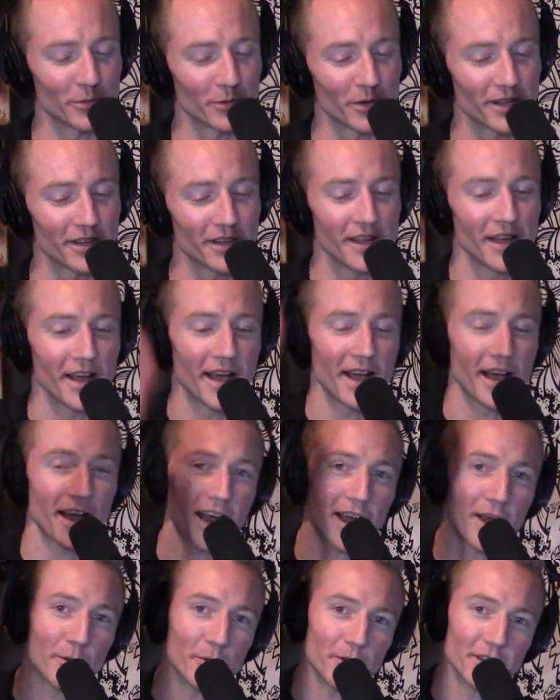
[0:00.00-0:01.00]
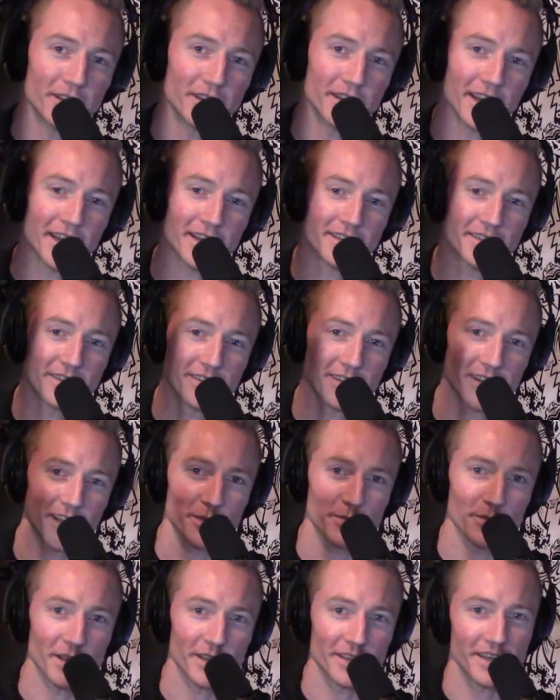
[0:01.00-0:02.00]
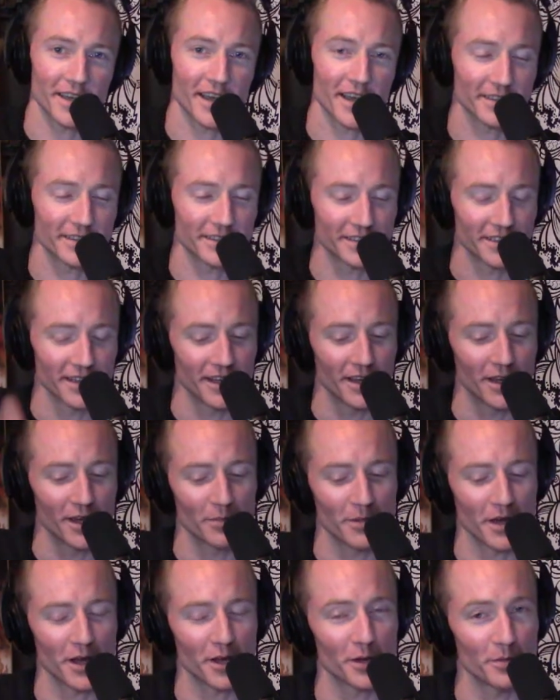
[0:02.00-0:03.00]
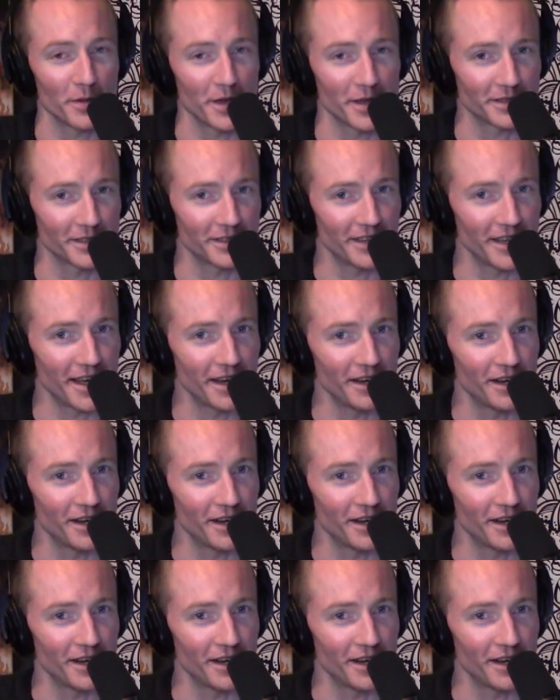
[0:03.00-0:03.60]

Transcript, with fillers: Well, I would like to thank my guest, Michael Masonette,